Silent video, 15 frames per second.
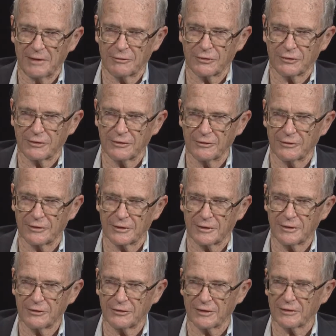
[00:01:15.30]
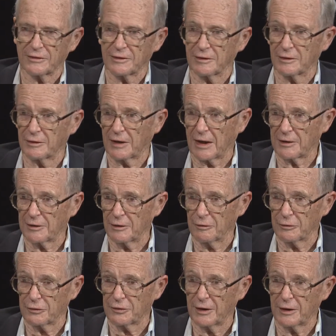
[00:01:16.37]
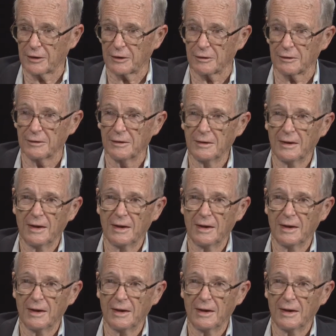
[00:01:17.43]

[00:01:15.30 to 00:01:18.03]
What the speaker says: interest in statistics, and he got to know Snedecor.